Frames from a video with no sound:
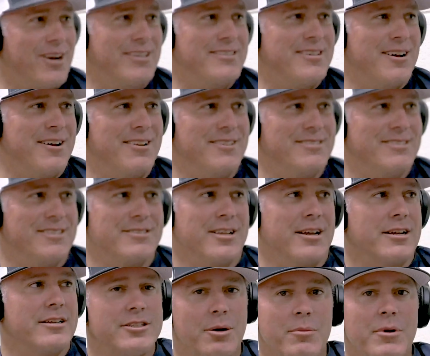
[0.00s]
And just
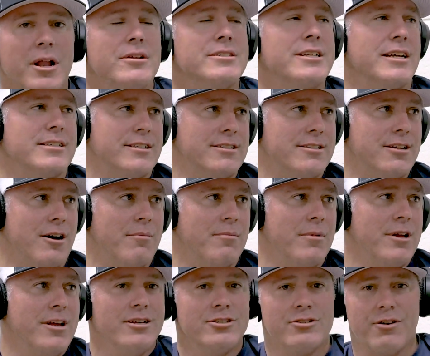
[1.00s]
like someone else has to tell them.
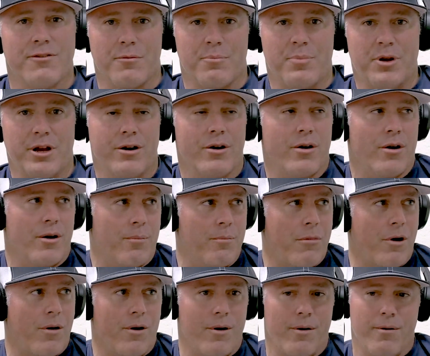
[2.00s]
So if a peer
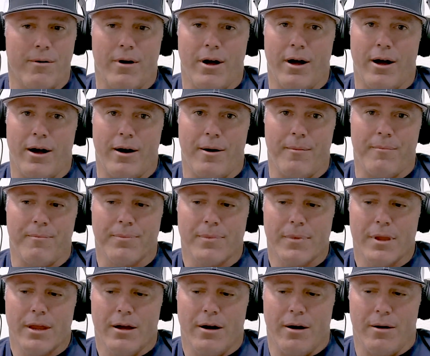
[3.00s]
or
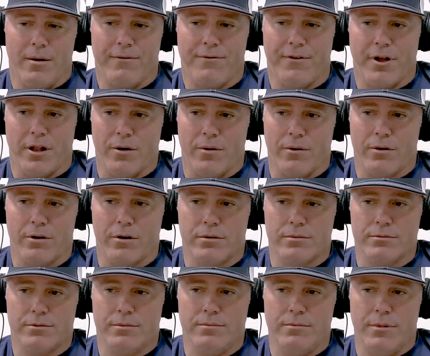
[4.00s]
a fellow
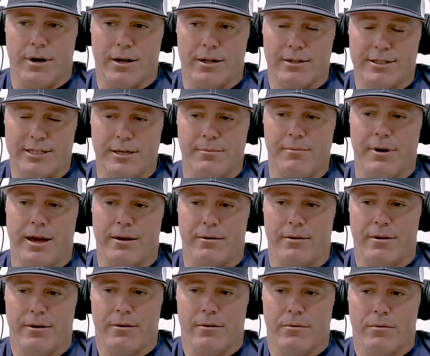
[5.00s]
teammate
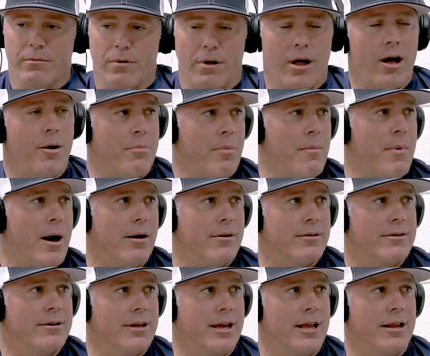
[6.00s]
will help them out
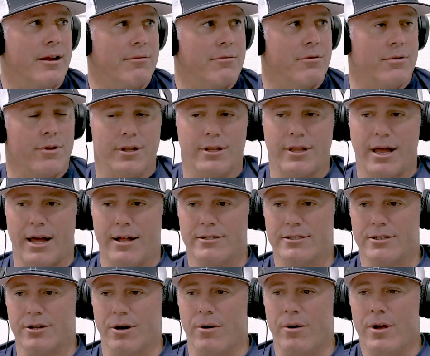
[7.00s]
in getting through that.
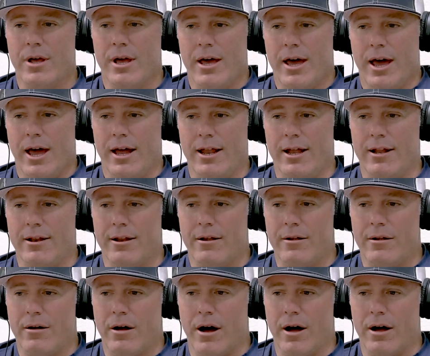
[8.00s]
So, and then
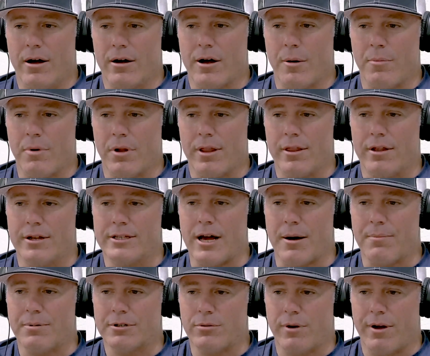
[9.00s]
a couple other
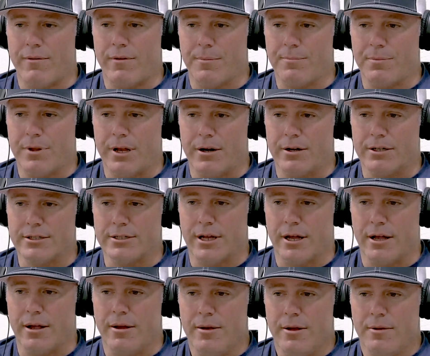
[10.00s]
topics we have up there is
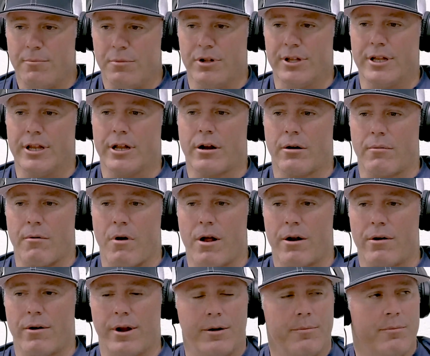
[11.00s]
building the
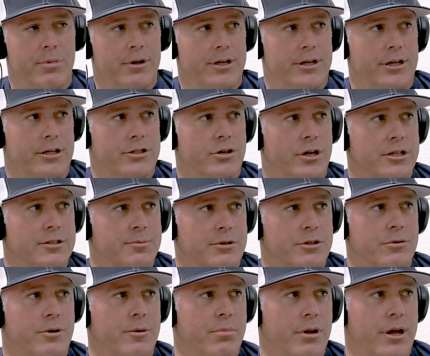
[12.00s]
camaraderie and building the trust
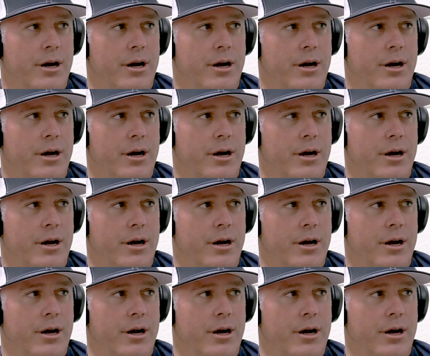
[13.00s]
between